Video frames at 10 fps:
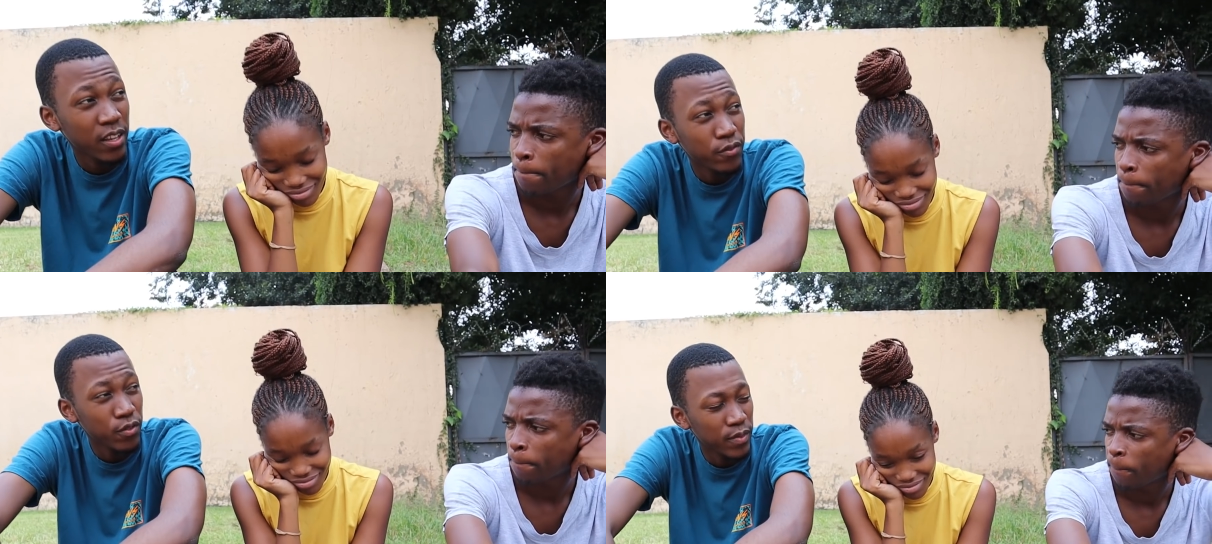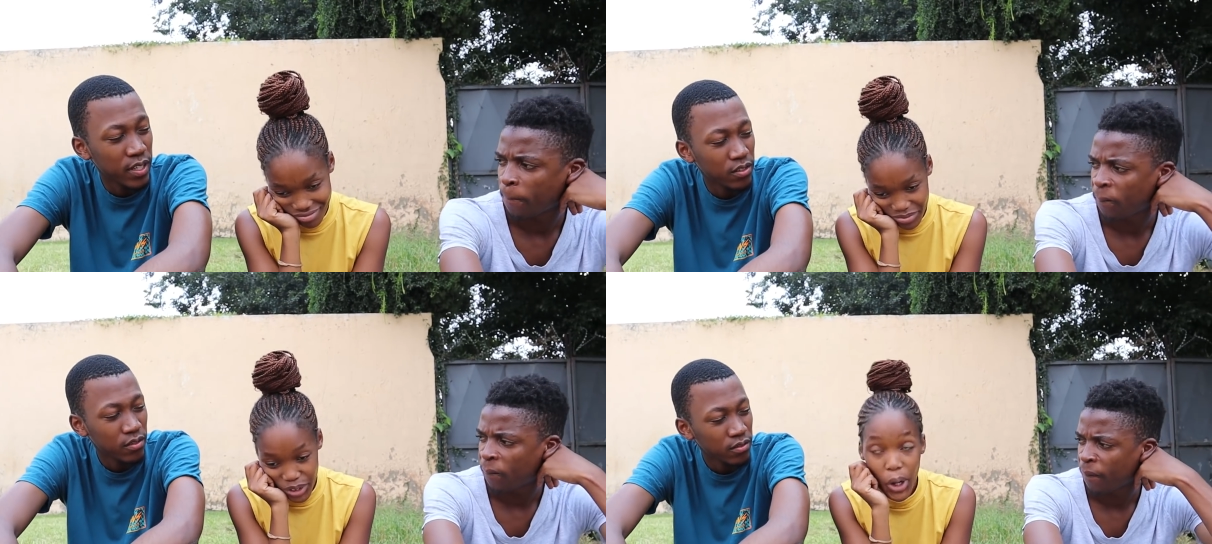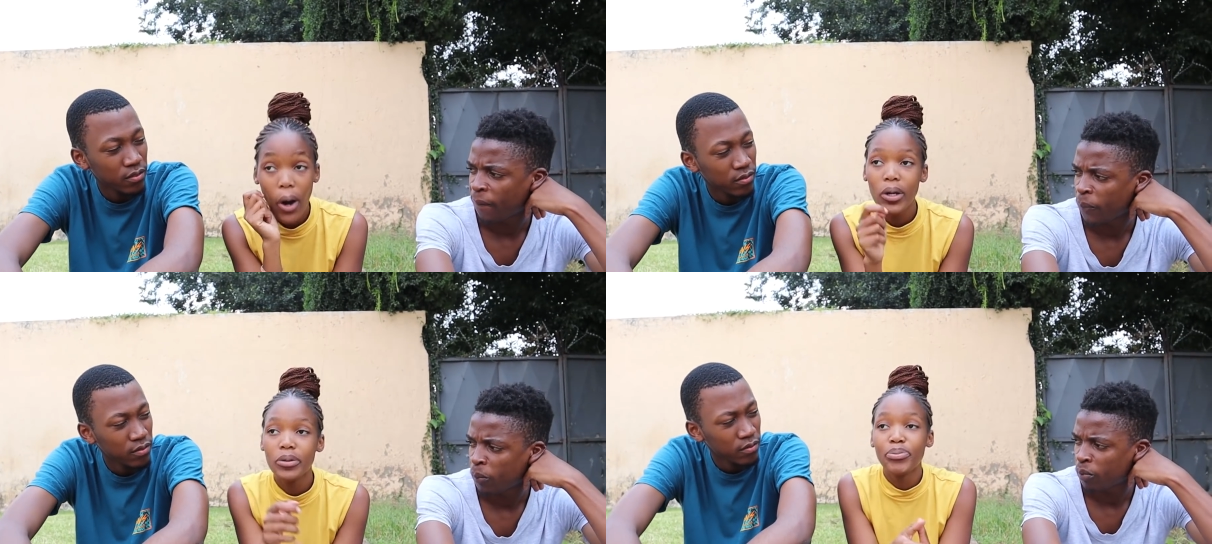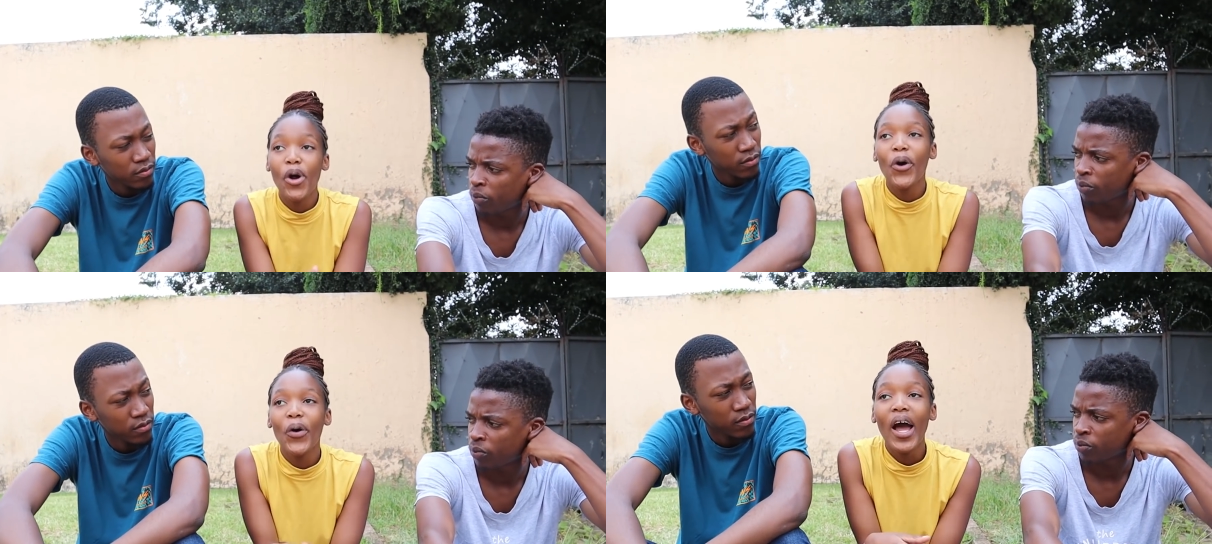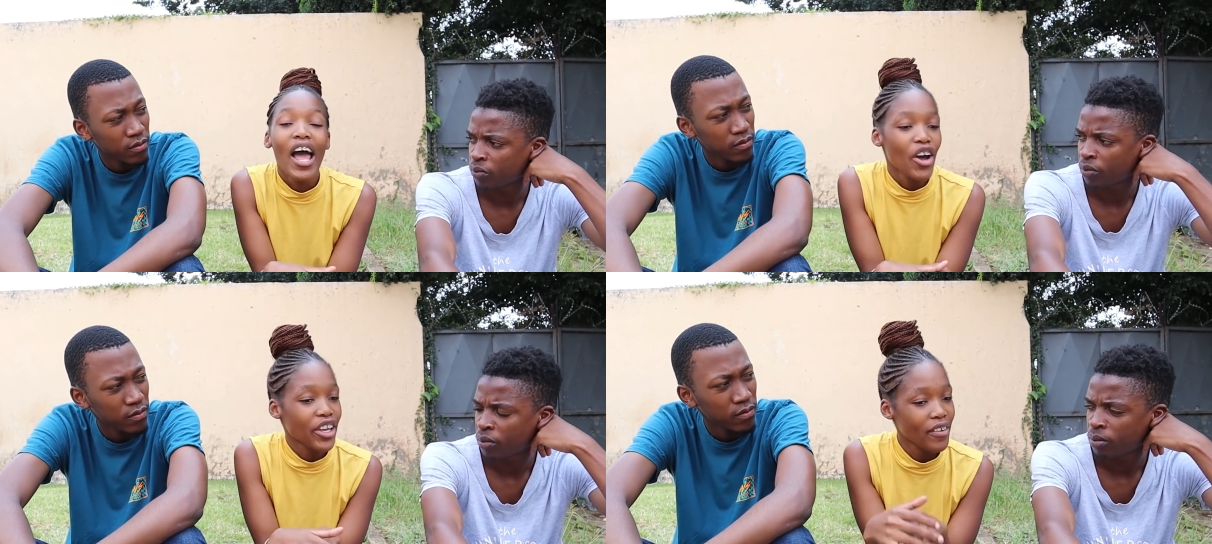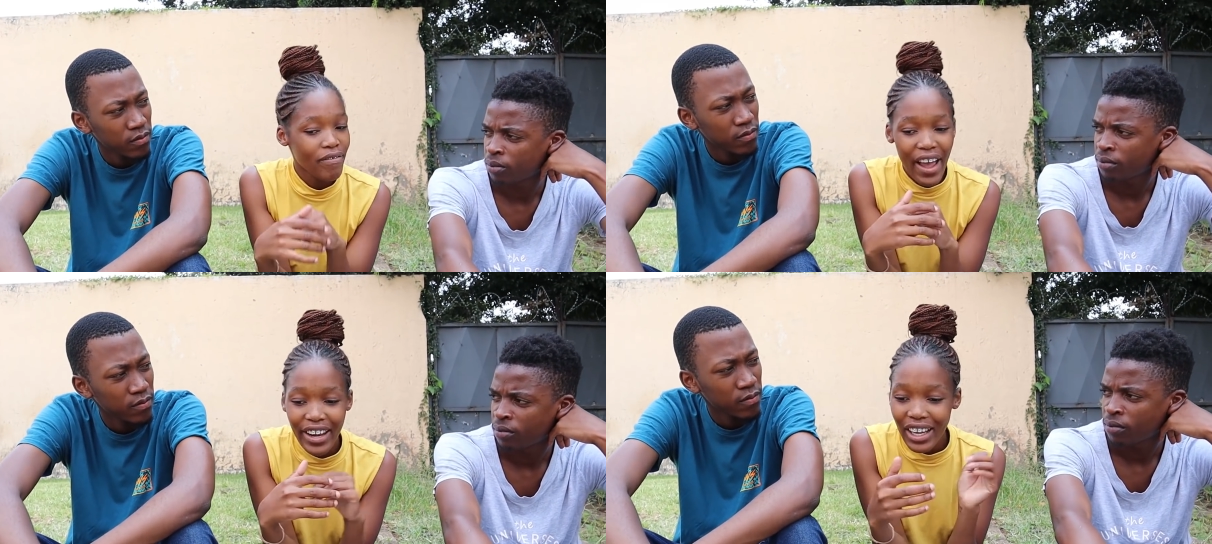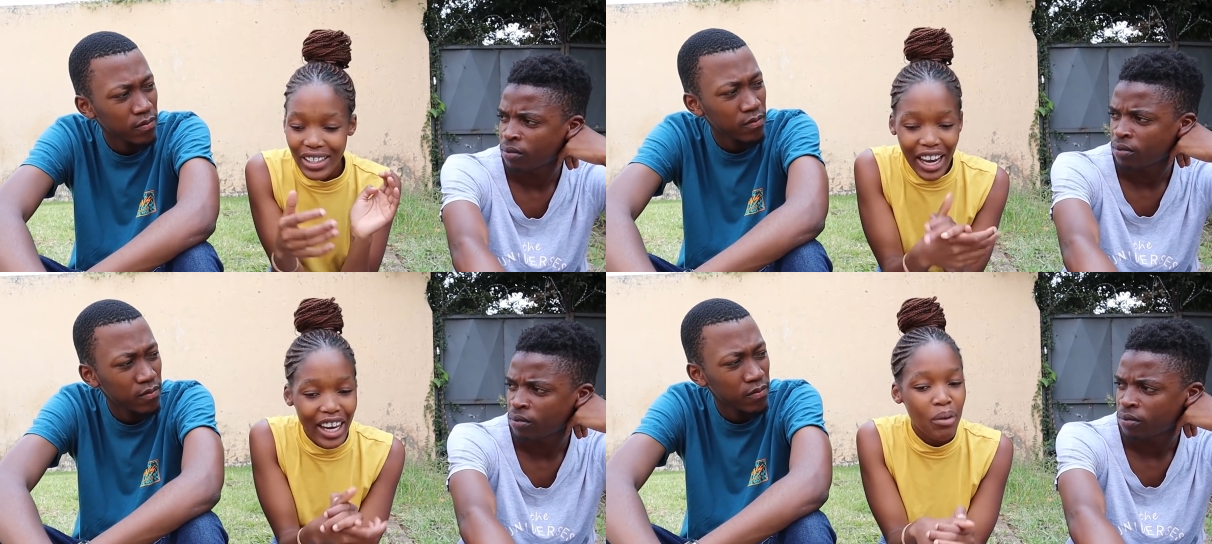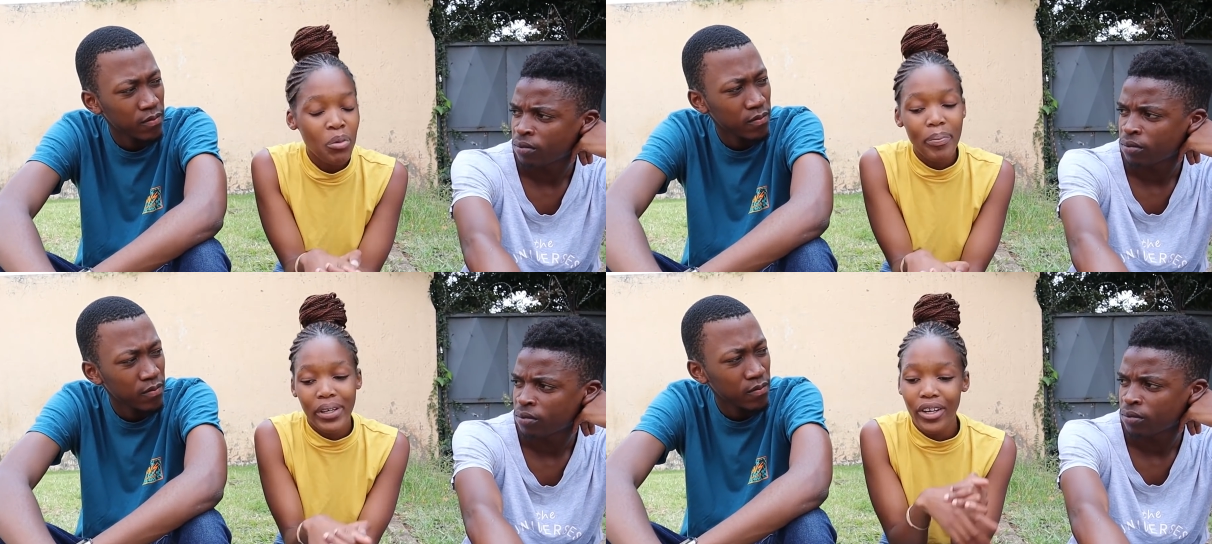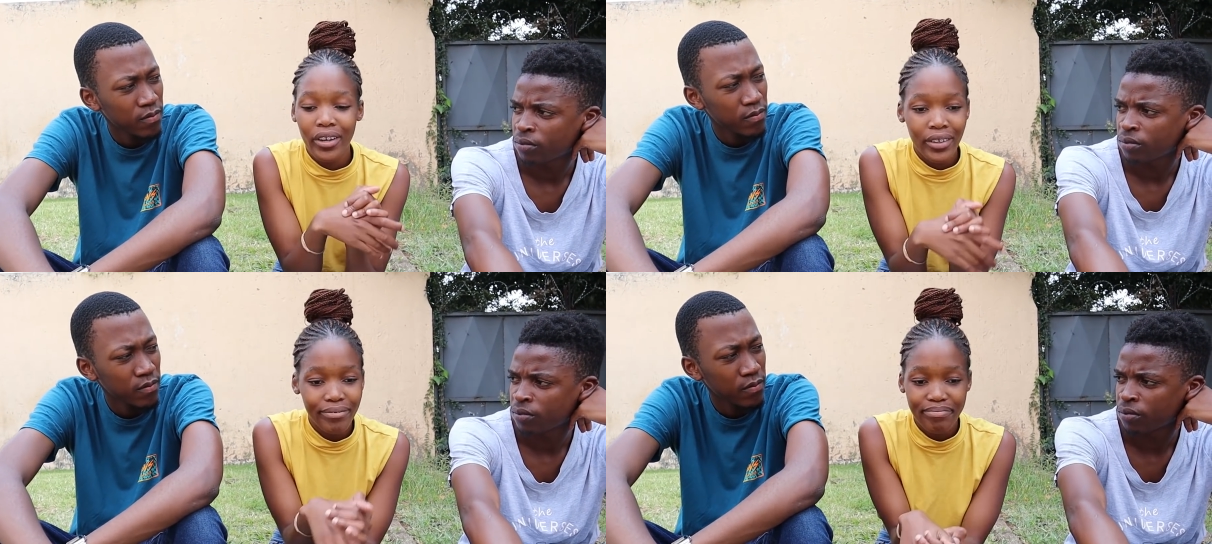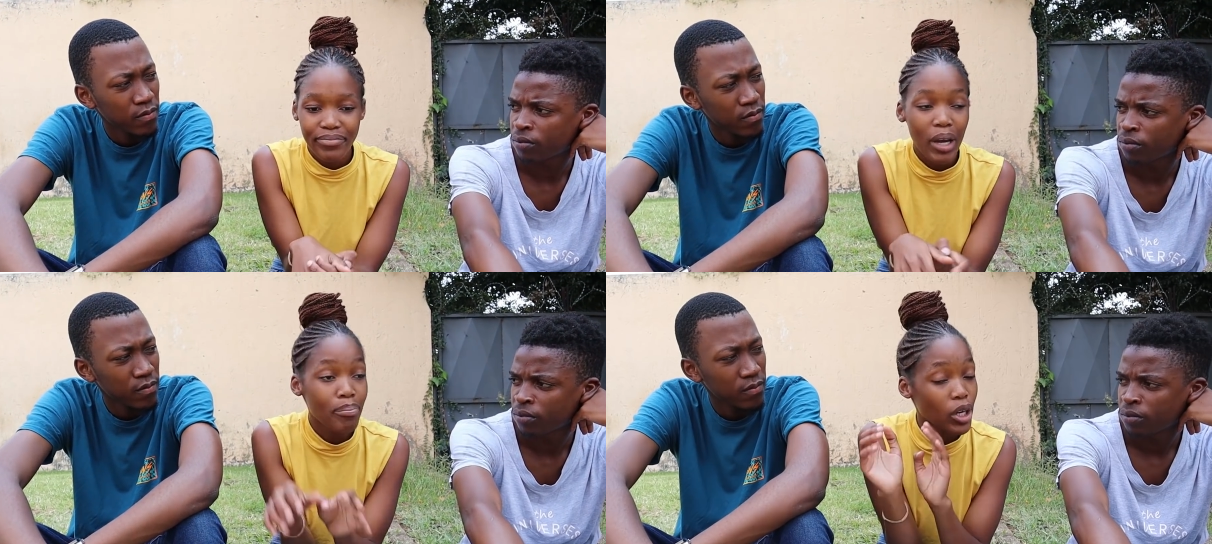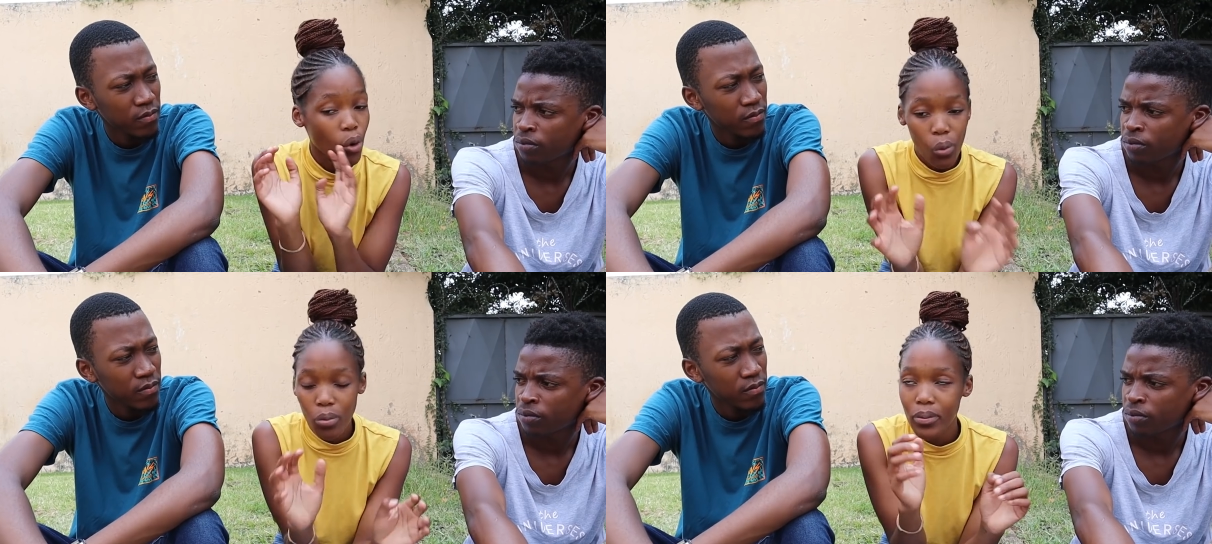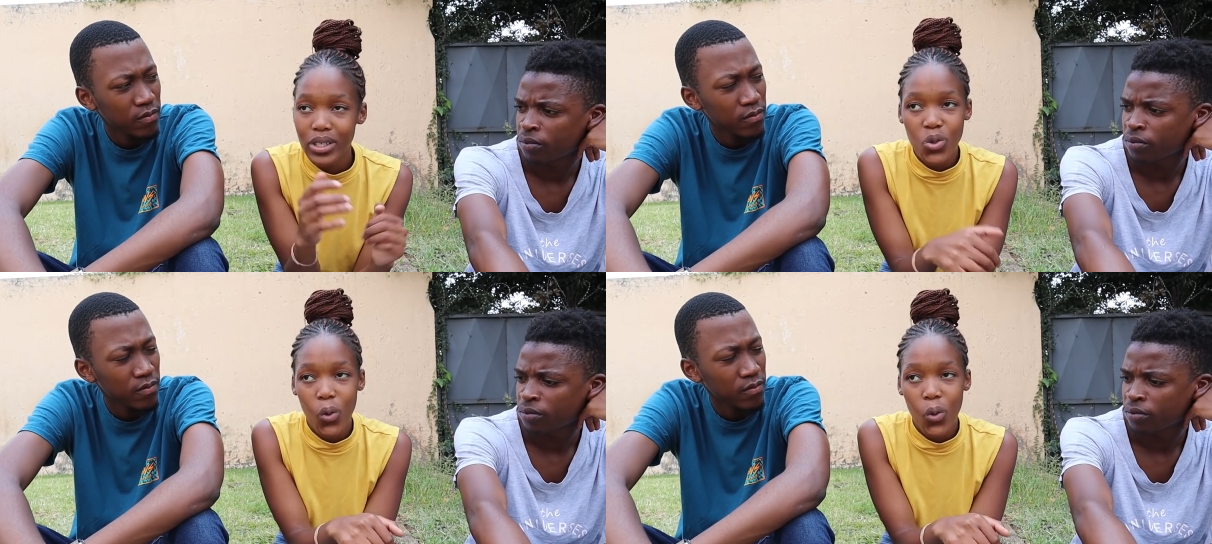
Speaker 1: there for me.
Speaker 2: Yo, bro. Okay, fine. I will tell you a bedroom.